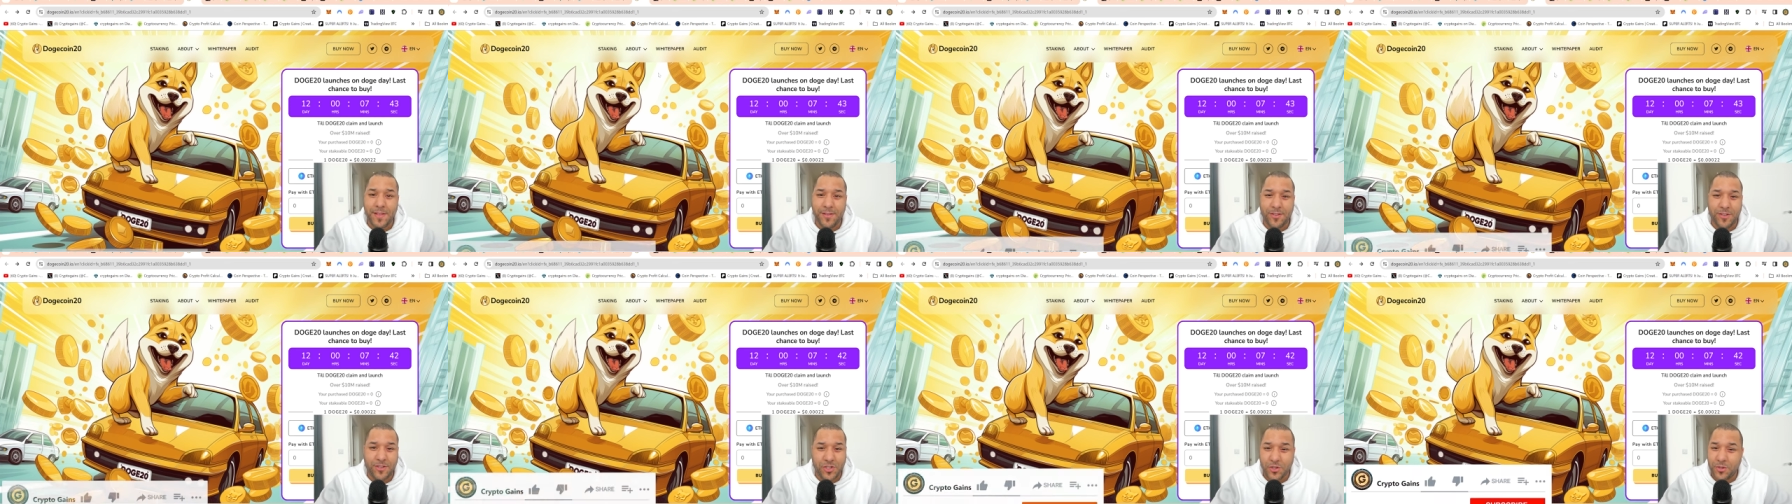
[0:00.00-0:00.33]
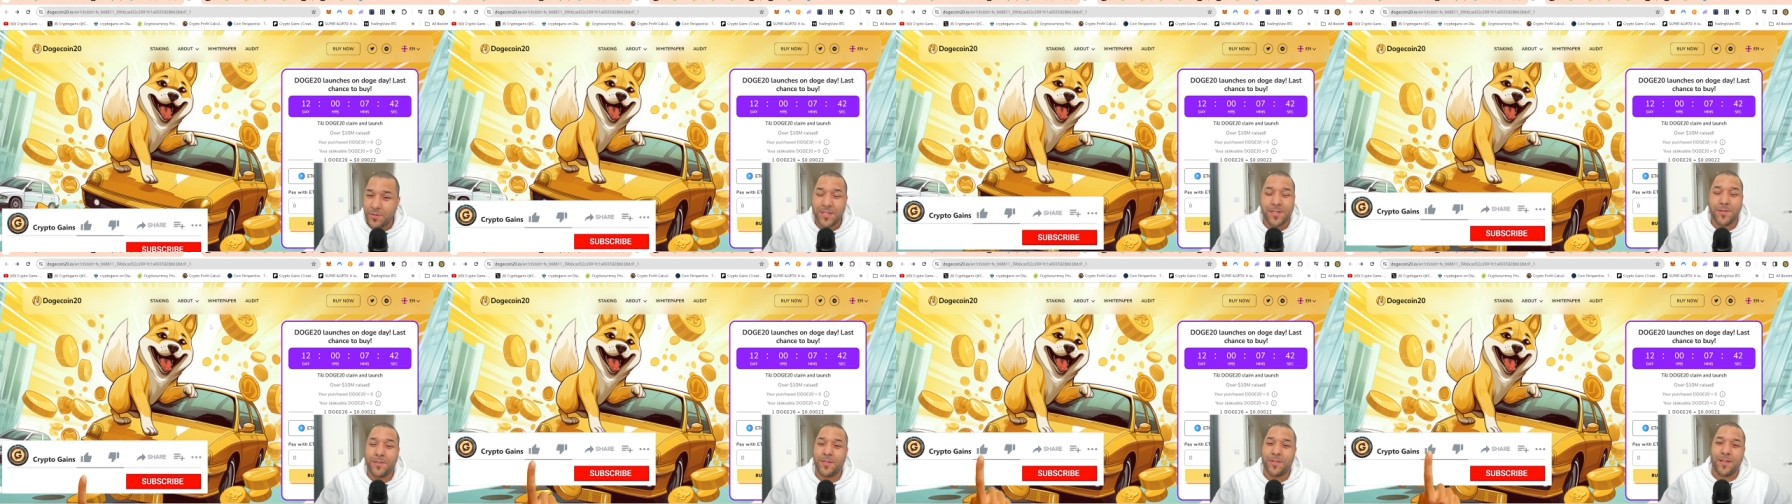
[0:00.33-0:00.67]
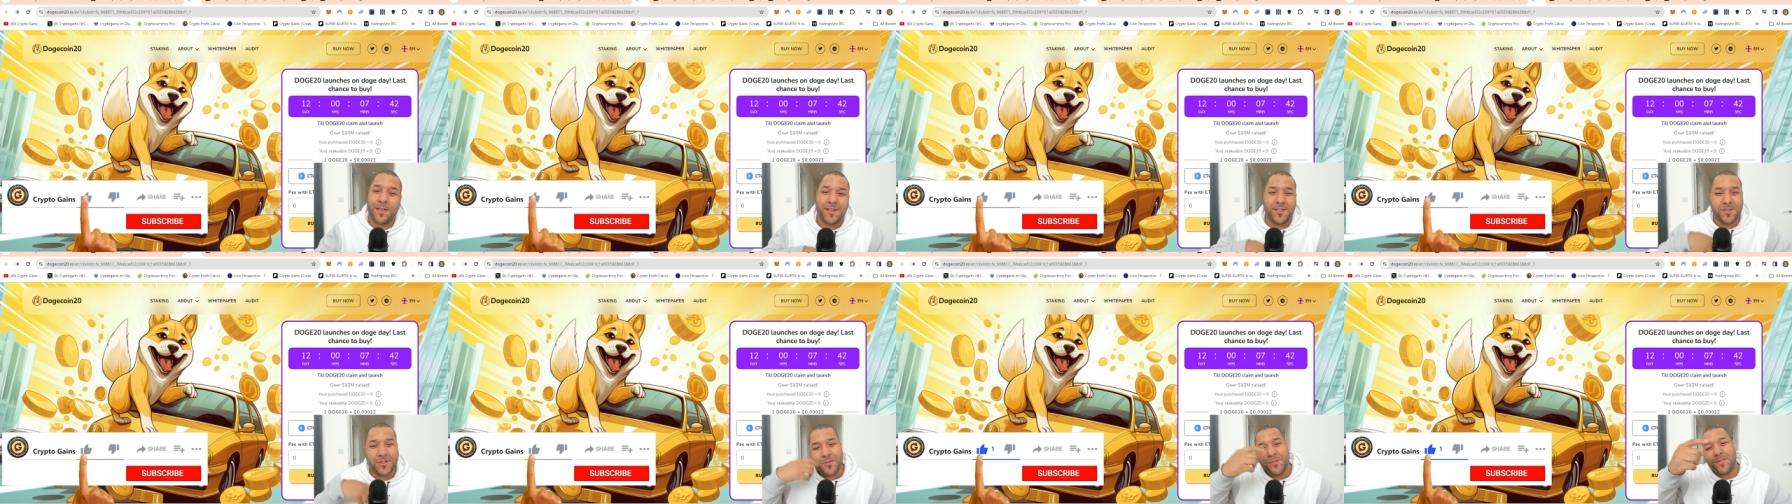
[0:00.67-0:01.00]
Short and,
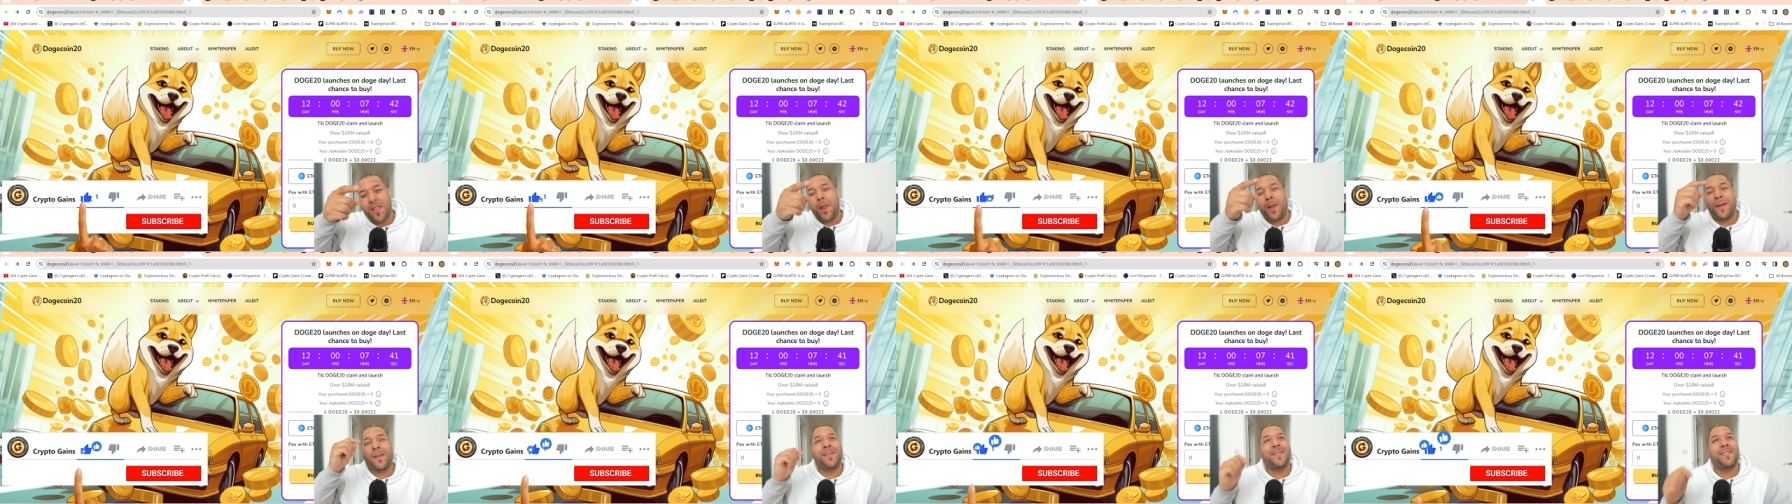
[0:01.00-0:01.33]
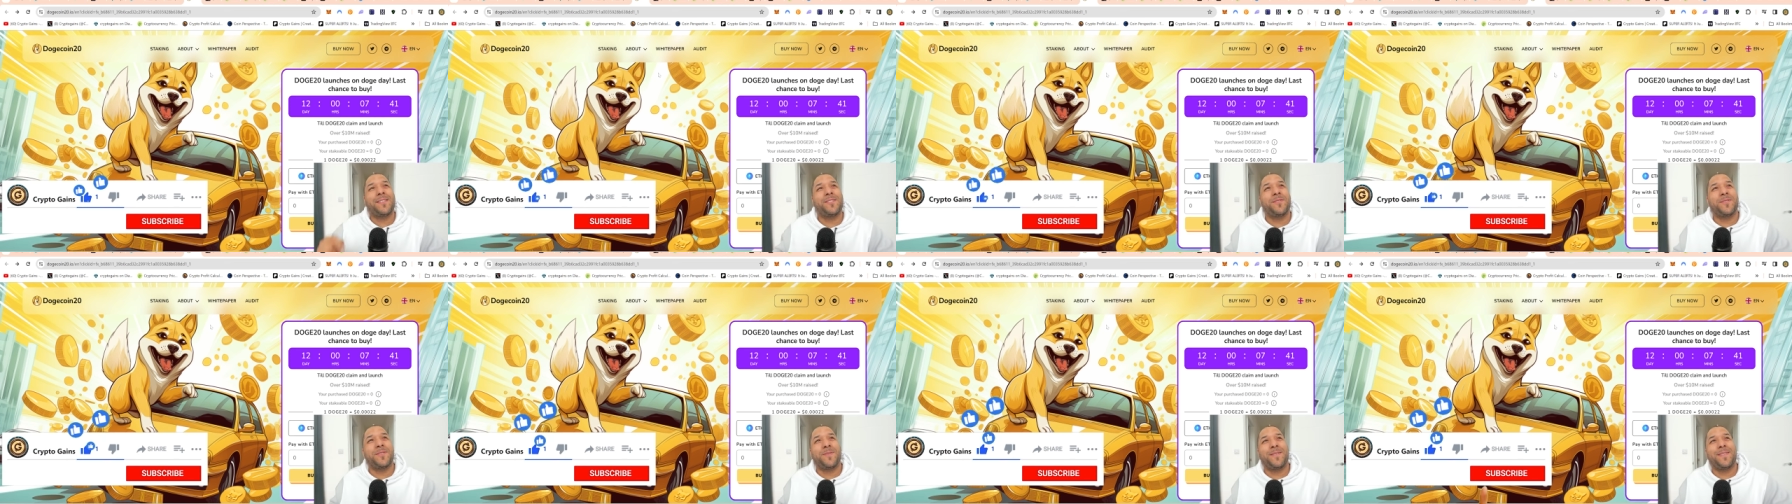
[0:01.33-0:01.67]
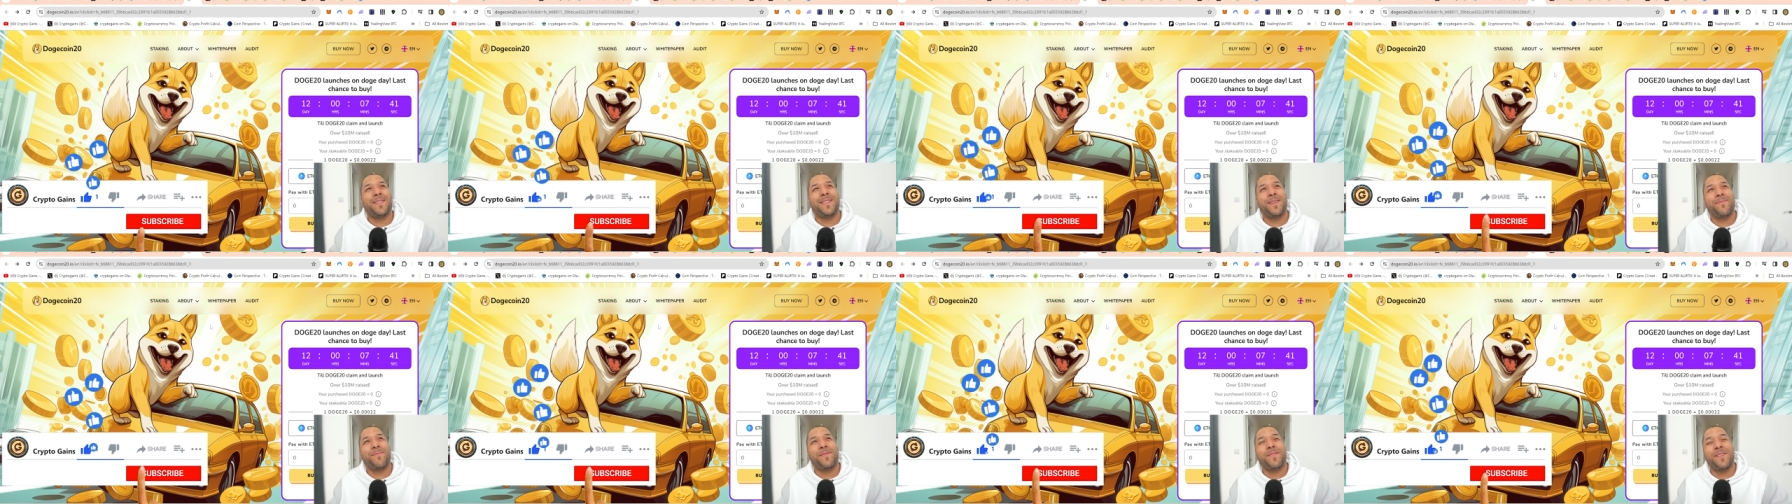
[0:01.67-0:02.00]
uh, short, uh, short and sweet
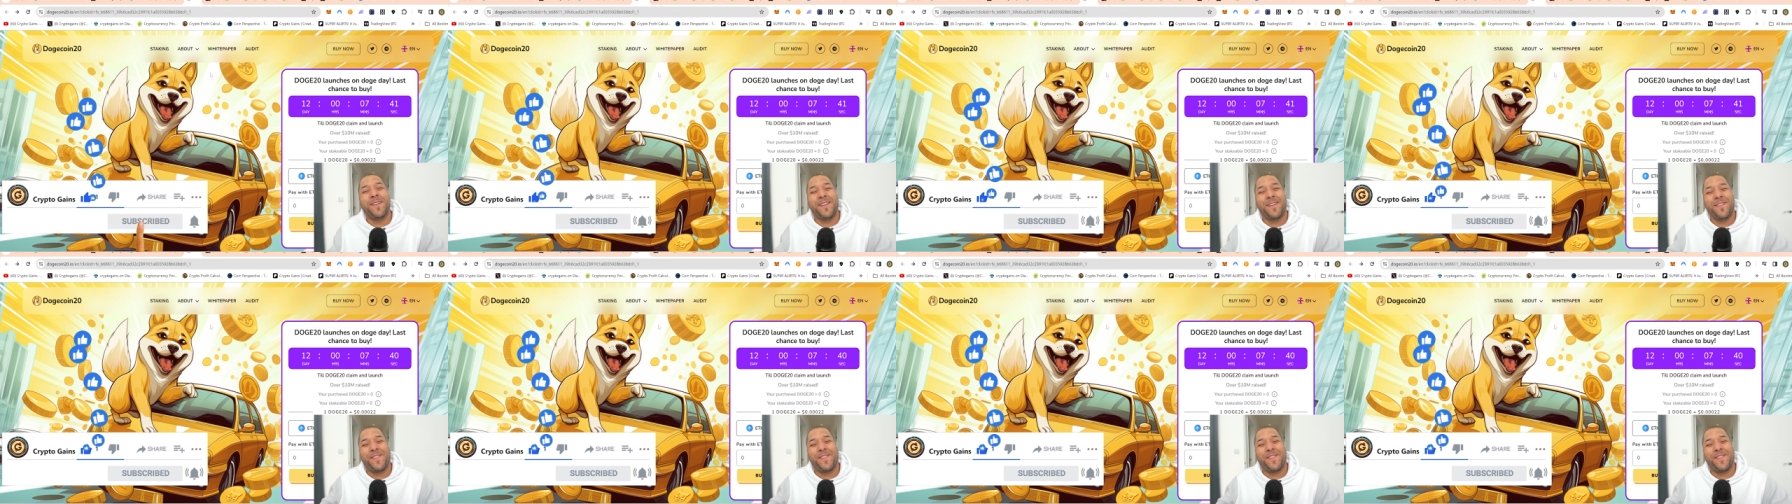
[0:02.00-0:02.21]
and simple.